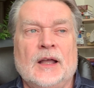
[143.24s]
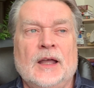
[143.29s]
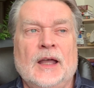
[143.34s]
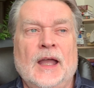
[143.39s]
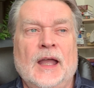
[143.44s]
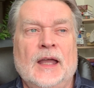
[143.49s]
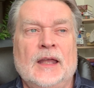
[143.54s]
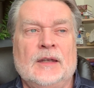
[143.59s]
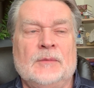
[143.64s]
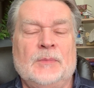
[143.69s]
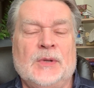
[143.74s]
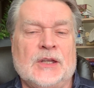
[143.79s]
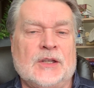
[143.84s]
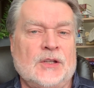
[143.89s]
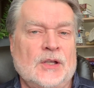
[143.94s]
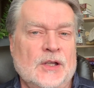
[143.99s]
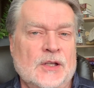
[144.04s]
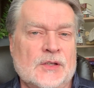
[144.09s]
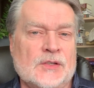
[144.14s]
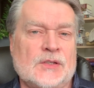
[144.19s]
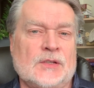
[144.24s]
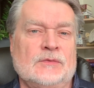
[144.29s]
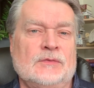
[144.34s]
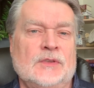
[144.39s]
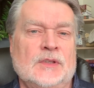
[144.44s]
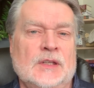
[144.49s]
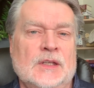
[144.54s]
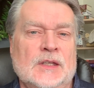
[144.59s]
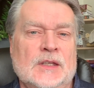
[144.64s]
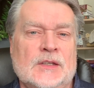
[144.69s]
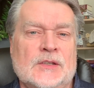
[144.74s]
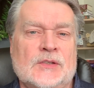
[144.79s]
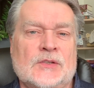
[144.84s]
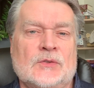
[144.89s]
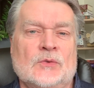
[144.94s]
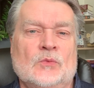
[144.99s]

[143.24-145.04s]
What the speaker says: And because of this,